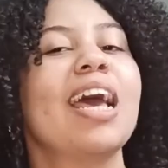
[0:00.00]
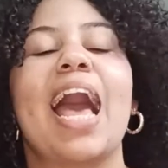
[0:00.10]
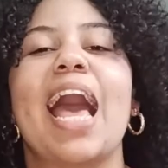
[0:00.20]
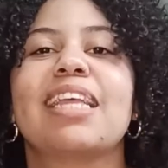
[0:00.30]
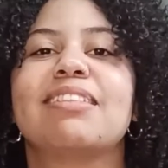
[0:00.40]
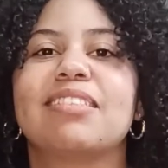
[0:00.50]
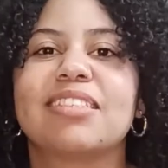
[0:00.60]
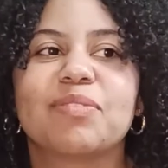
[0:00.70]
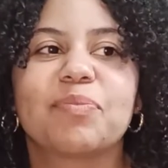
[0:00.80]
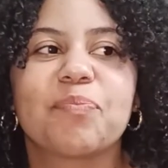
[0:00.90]
and
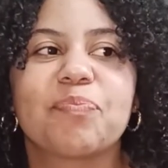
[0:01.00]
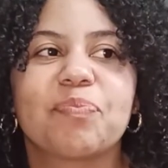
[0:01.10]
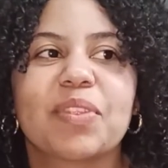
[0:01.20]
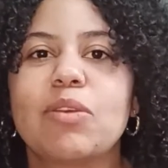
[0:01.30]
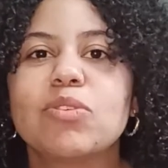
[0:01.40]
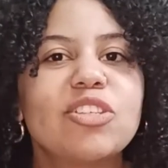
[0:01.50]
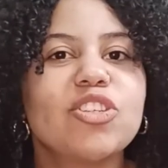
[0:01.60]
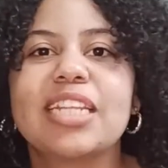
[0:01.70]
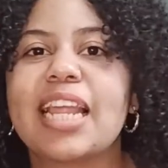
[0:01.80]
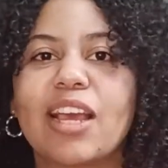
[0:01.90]
it was
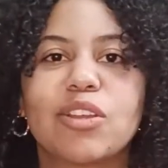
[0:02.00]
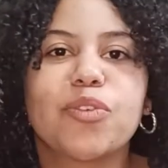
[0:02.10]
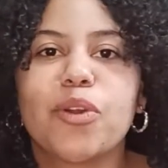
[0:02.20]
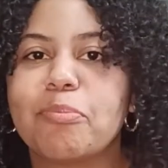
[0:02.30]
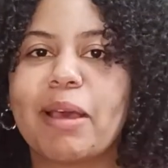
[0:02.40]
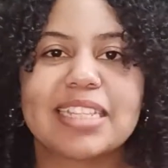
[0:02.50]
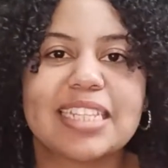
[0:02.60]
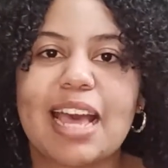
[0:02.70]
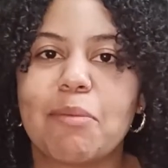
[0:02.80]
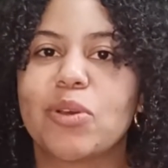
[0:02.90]
literally like I was thrown back to that,